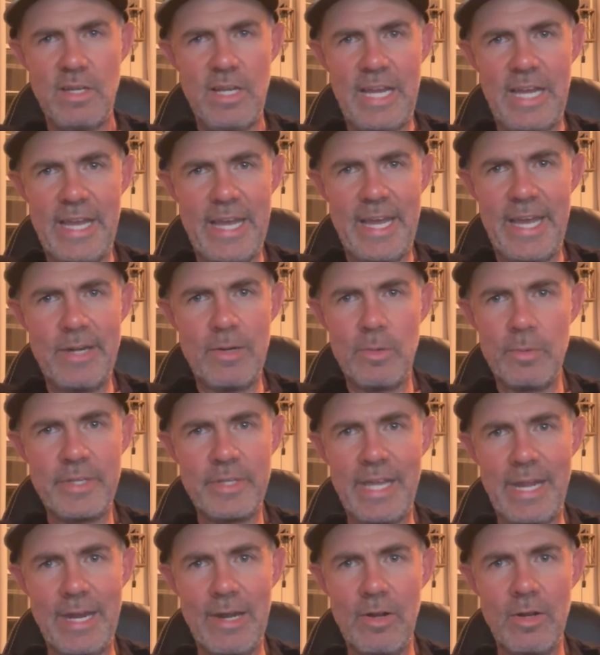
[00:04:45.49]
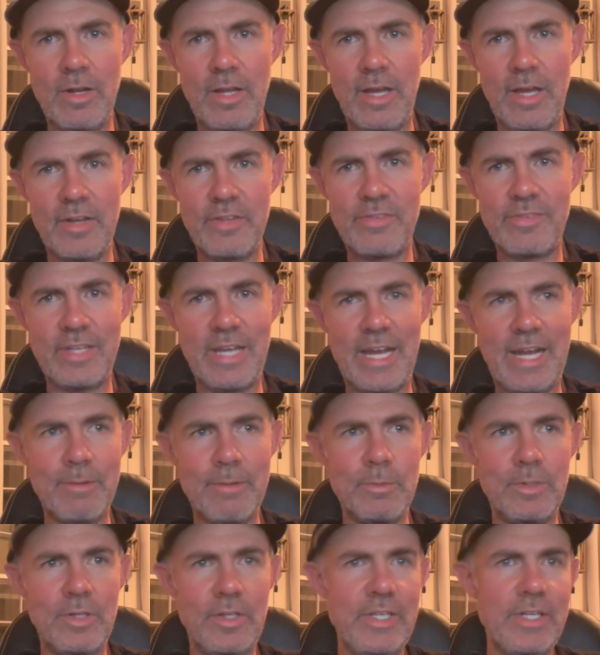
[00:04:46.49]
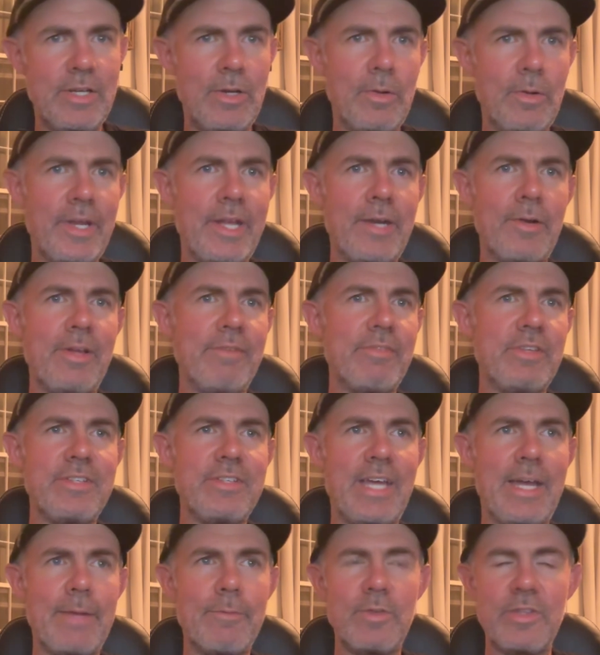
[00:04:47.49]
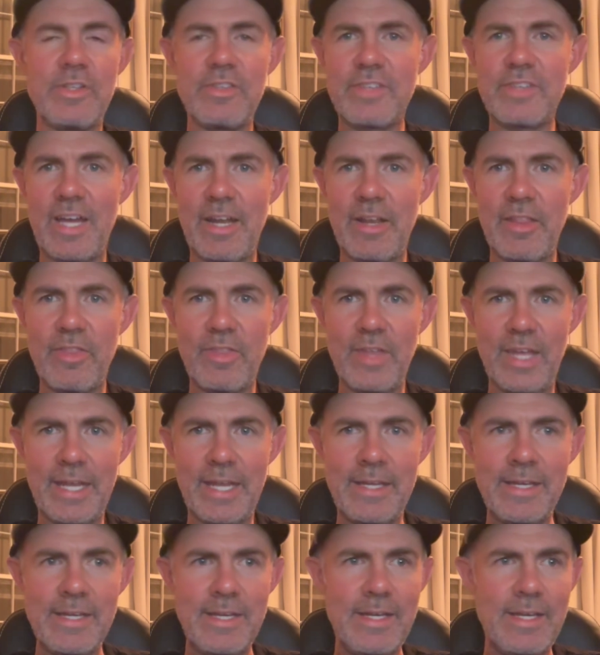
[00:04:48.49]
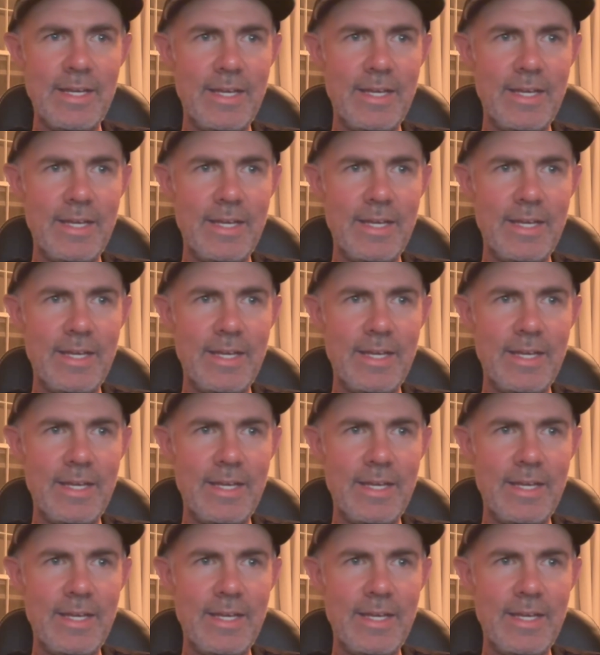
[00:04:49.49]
I don't care, honestly. I really don't. I don't have the time for this kind of thing.